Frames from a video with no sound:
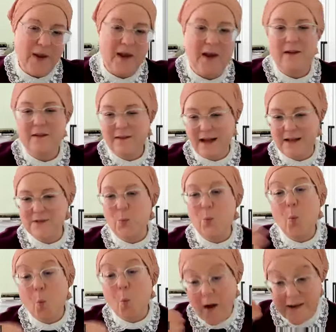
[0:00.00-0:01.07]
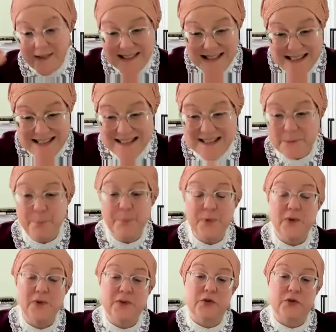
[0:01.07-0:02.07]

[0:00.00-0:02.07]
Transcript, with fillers: Okay. That's one simple